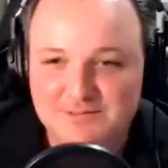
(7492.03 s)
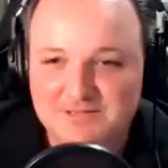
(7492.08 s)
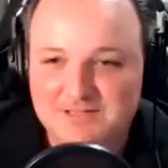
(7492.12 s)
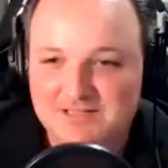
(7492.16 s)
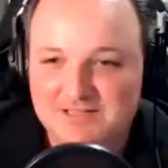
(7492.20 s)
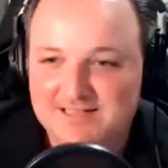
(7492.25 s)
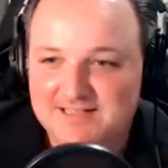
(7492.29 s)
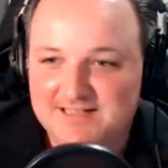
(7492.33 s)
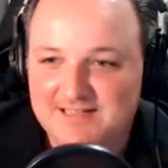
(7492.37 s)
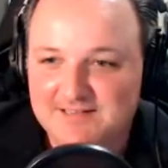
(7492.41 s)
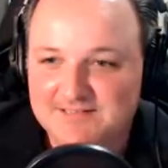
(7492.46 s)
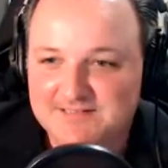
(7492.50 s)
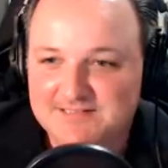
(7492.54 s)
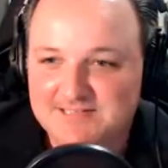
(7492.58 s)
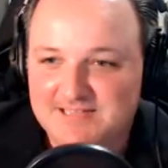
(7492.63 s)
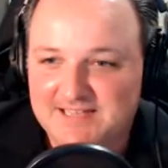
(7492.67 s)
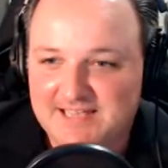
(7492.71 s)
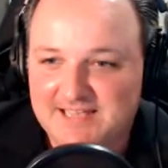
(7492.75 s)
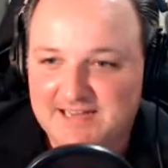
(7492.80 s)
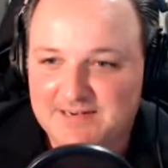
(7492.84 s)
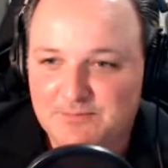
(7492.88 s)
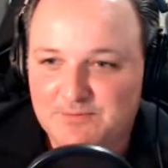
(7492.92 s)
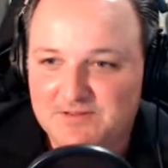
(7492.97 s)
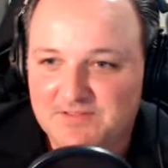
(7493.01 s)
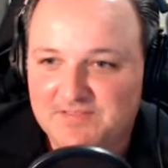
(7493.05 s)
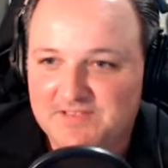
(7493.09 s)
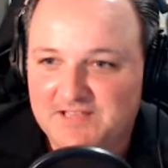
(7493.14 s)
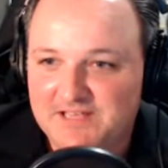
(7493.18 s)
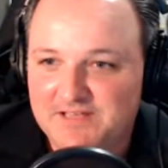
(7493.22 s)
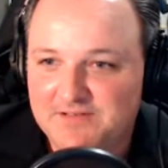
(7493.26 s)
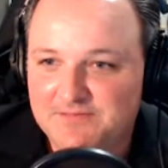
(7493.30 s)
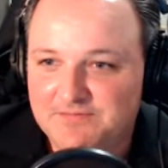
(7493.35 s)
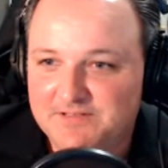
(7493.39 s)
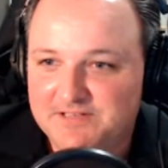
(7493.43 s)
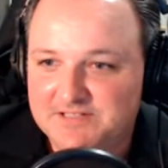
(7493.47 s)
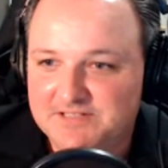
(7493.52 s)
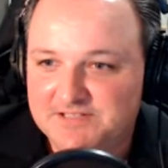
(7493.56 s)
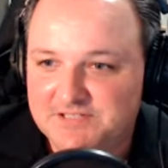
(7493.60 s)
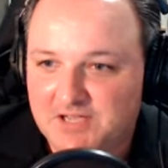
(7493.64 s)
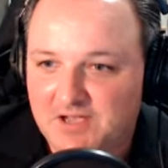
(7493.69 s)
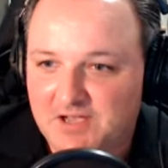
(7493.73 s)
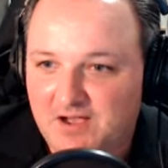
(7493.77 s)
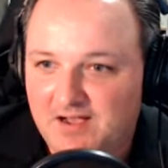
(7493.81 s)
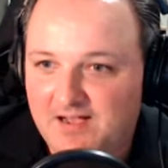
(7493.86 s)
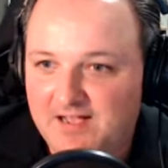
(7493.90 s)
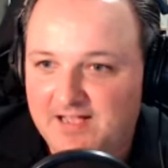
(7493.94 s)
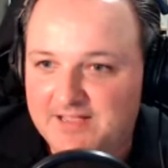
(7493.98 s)
again, I want to thank you for your
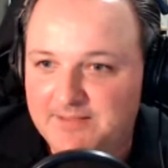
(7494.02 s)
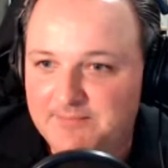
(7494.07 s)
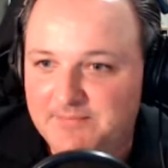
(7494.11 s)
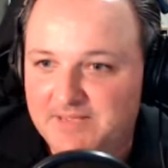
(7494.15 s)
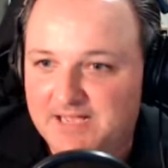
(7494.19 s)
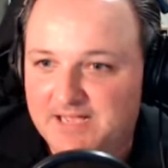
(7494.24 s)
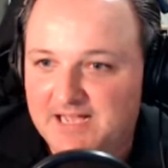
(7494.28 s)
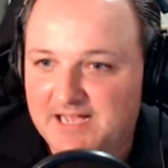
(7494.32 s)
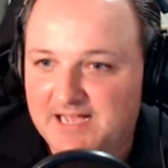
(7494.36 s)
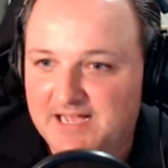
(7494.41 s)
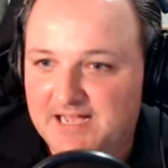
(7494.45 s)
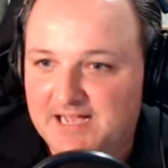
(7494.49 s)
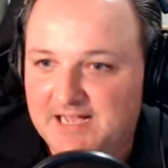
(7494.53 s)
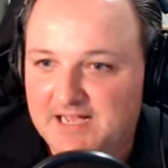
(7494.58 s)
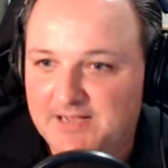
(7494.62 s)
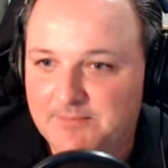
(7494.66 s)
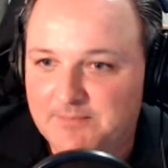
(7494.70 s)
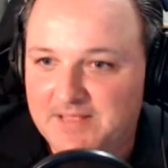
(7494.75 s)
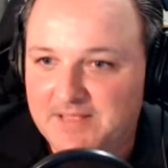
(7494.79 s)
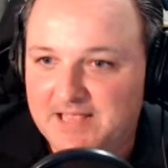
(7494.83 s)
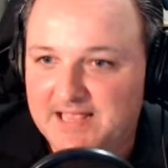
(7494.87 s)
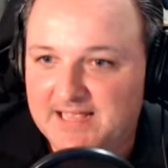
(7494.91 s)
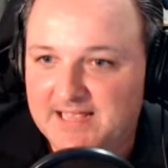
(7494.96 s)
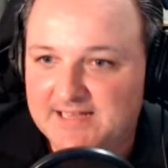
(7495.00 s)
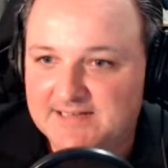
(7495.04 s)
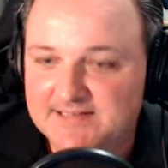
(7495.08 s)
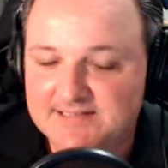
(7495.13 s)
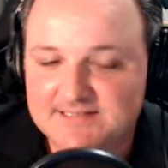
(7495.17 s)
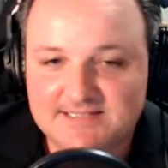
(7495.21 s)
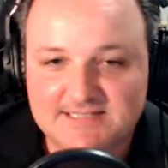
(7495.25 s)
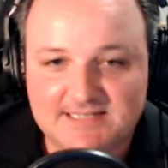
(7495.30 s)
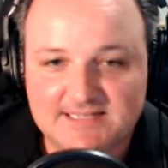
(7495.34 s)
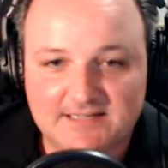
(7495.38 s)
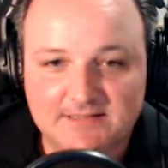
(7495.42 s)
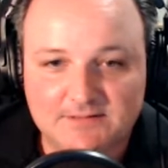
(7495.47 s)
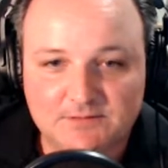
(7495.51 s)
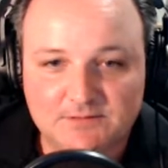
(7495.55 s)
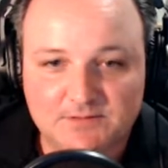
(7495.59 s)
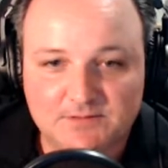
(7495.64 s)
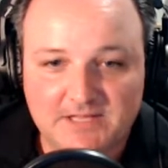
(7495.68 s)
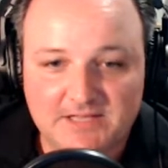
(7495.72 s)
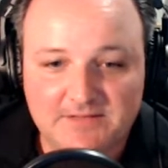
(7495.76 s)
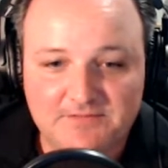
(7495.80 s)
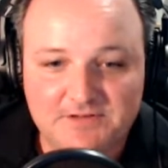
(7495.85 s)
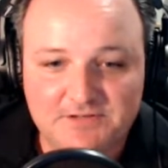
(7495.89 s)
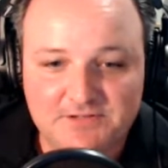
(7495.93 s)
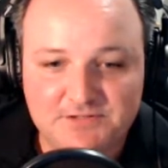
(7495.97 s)
time. Look,
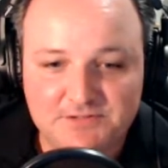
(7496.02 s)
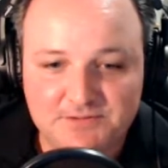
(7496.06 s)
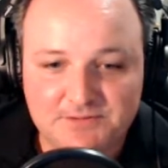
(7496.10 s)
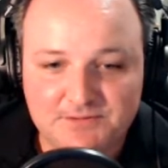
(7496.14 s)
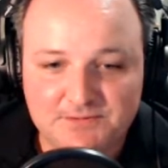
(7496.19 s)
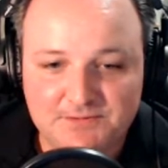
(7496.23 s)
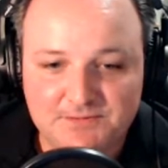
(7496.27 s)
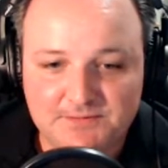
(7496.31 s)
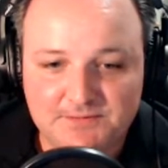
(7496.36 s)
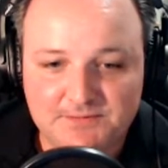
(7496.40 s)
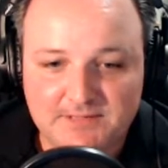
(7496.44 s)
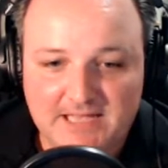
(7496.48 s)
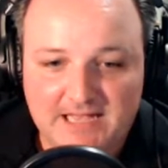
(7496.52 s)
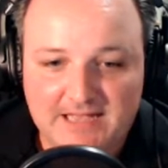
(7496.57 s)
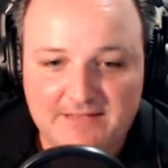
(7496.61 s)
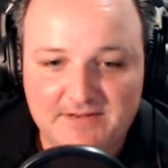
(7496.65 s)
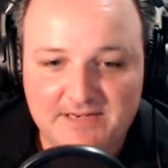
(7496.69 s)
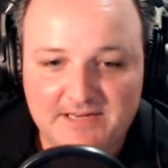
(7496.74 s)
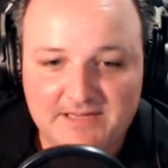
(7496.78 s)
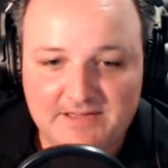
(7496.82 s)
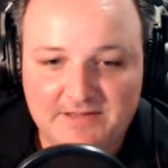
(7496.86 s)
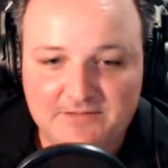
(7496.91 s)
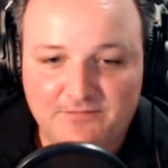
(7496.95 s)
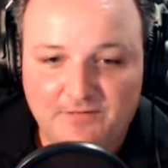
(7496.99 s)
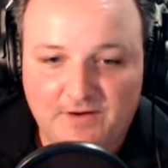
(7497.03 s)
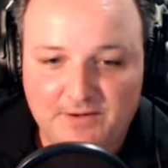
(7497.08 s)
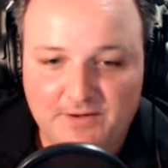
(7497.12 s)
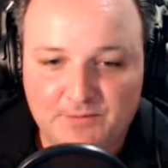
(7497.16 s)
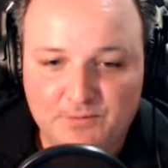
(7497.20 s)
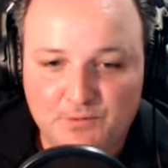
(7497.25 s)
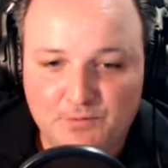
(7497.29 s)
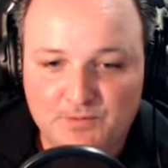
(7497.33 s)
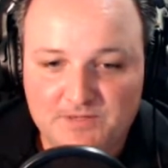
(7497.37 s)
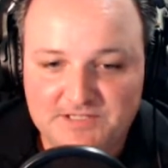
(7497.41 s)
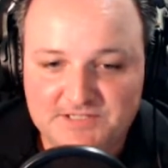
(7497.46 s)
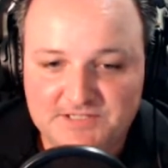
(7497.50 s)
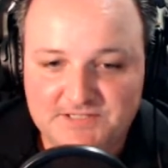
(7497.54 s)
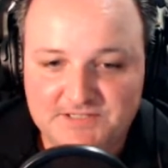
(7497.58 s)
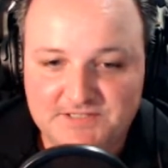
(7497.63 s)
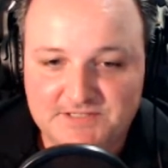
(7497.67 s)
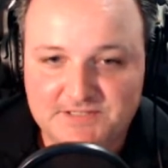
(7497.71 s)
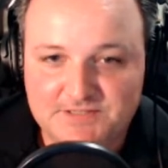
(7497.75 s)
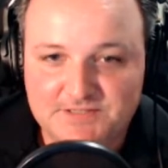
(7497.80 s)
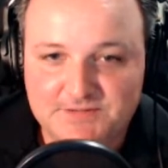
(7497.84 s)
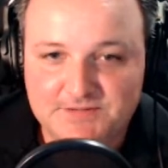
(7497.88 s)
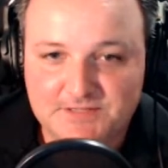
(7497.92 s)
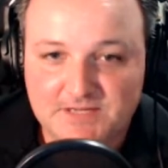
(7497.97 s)
if you do have any final
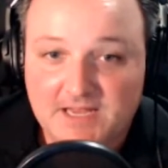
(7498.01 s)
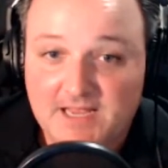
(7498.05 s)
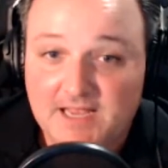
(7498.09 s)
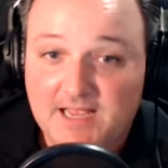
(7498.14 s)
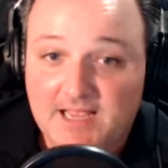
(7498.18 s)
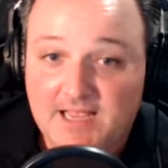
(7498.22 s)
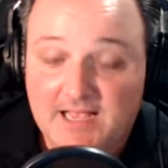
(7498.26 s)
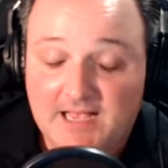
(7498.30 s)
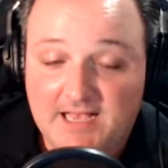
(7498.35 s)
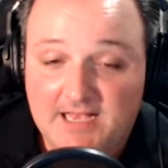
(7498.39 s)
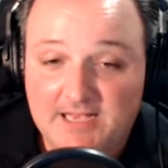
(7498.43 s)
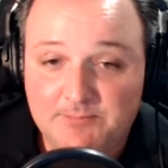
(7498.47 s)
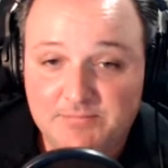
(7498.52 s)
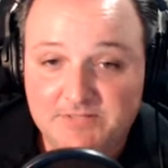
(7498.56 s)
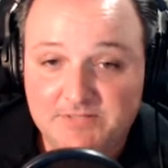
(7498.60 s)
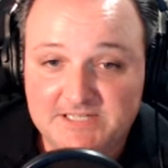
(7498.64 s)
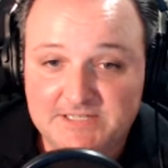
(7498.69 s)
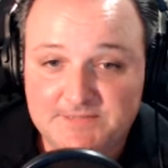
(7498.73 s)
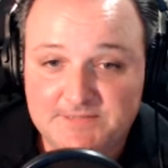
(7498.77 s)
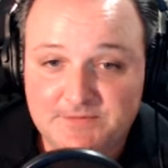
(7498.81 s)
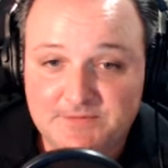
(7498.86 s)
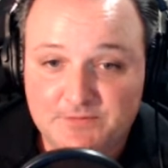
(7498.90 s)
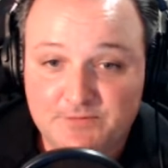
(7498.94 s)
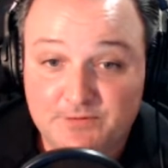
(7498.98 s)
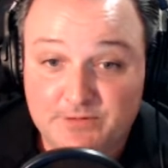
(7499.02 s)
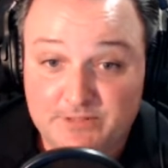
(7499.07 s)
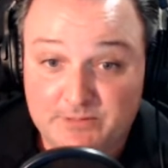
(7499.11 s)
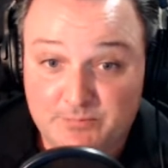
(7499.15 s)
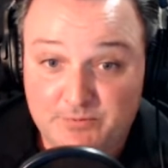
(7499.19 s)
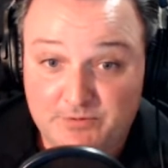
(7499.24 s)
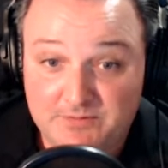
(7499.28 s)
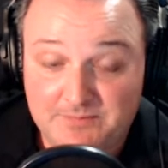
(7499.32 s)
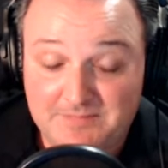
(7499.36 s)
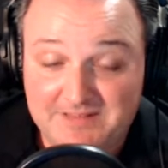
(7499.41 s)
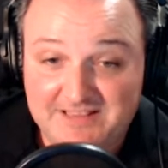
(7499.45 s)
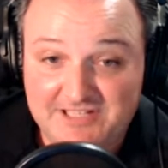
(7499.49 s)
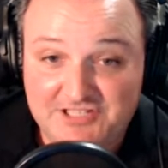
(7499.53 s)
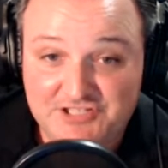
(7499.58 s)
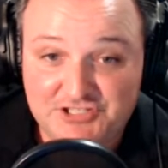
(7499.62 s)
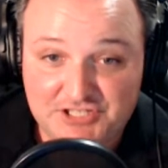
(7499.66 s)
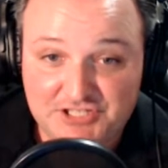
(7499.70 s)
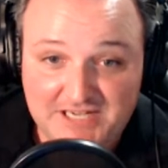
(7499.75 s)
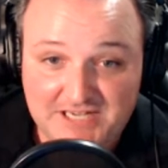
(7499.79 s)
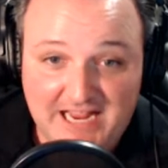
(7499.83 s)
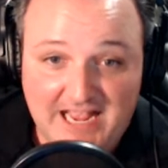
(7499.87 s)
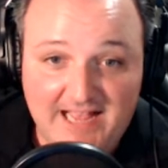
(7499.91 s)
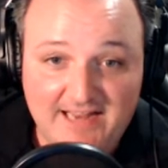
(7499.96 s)
questions, please feel free to put them in the
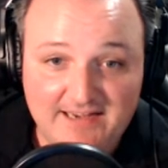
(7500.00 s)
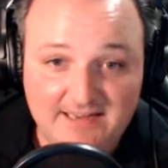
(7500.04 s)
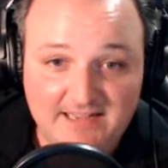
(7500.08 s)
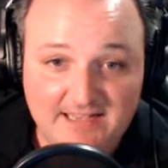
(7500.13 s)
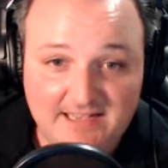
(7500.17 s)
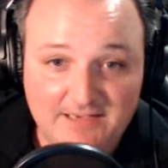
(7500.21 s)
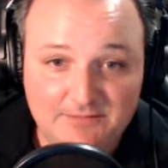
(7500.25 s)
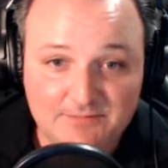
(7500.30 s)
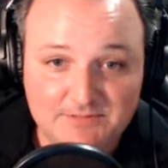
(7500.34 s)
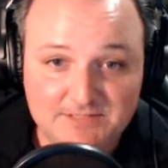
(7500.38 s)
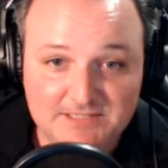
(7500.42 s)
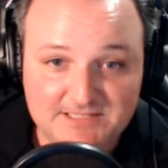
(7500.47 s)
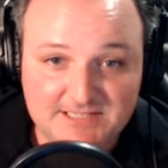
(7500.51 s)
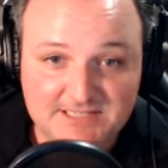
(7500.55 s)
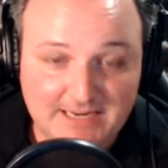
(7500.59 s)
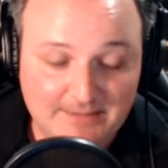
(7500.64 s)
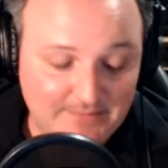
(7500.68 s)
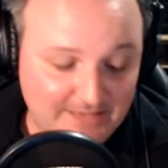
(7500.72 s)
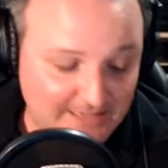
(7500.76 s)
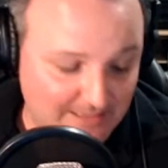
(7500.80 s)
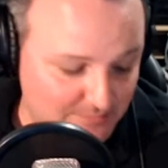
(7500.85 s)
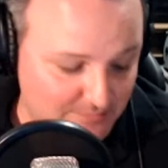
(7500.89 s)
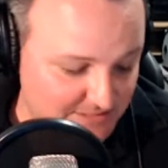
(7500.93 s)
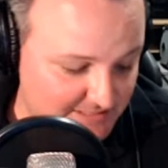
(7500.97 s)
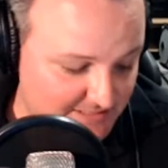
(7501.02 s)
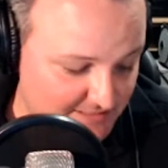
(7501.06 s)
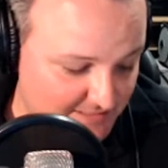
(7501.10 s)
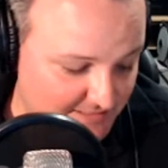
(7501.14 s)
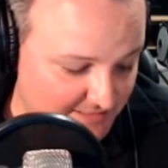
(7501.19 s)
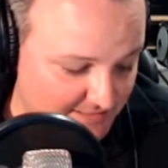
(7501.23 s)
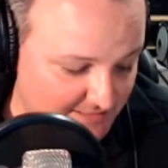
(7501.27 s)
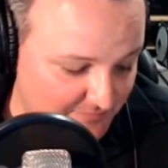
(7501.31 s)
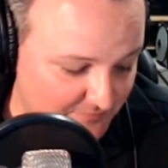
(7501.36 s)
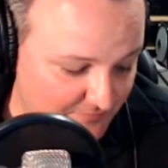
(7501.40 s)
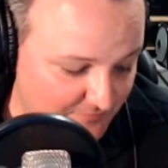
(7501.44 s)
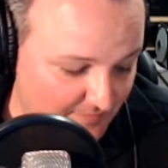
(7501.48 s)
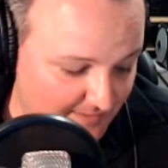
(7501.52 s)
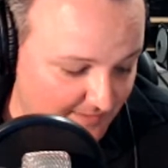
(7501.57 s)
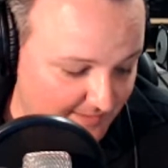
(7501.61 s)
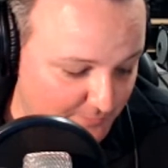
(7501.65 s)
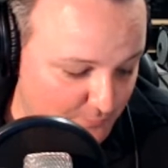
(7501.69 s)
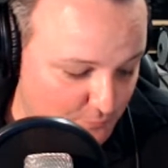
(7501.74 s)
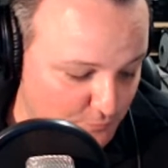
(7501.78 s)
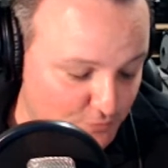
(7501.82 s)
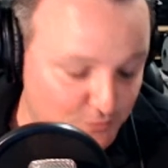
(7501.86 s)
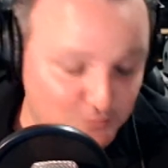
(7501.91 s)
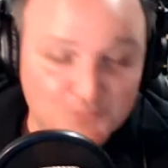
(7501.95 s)
chat. We're just coming up to the
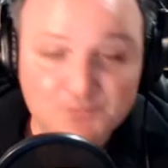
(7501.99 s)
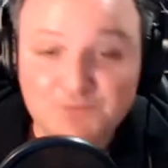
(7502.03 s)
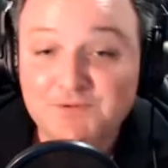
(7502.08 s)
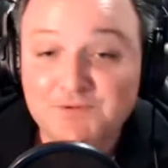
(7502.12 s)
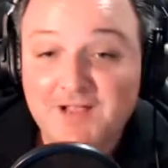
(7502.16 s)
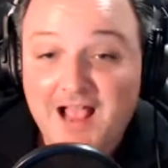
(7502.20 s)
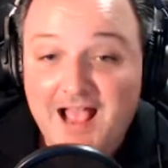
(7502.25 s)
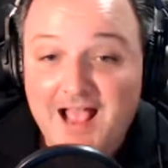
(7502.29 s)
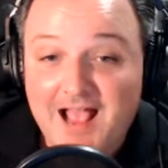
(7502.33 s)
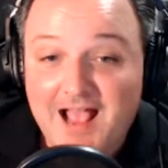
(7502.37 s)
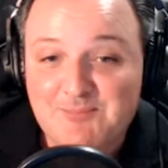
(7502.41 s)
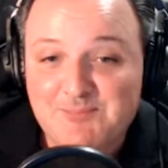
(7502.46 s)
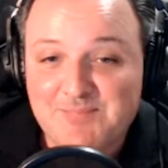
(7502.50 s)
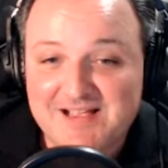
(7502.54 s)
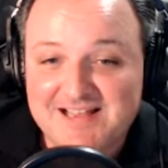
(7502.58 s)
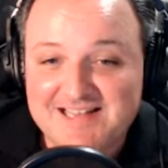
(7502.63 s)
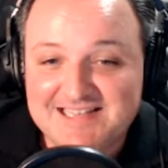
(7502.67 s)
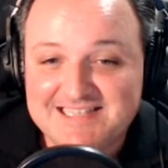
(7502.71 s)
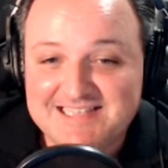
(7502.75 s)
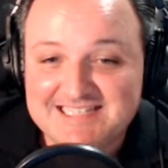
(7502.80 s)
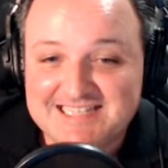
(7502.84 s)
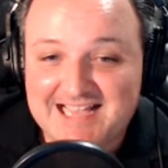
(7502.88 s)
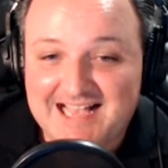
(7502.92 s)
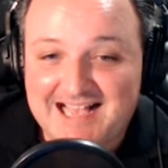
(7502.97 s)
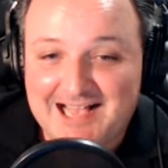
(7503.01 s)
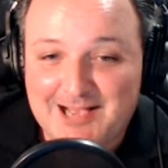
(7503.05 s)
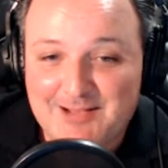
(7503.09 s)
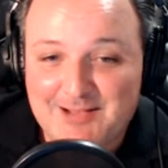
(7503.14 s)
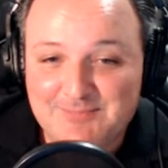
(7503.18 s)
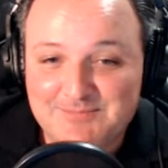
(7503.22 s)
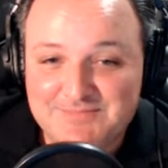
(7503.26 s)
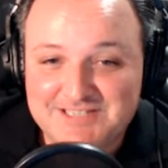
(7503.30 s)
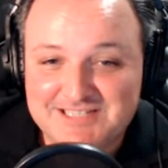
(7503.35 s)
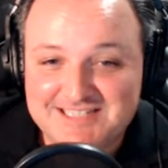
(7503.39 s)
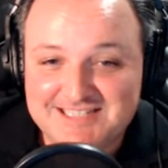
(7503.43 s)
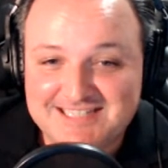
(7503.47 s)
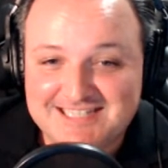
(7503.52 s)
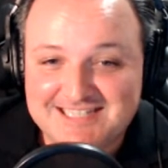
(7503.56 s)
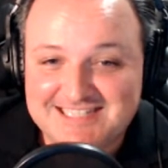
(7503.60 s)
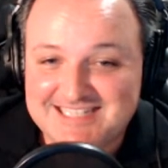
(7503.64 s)
final two. But just the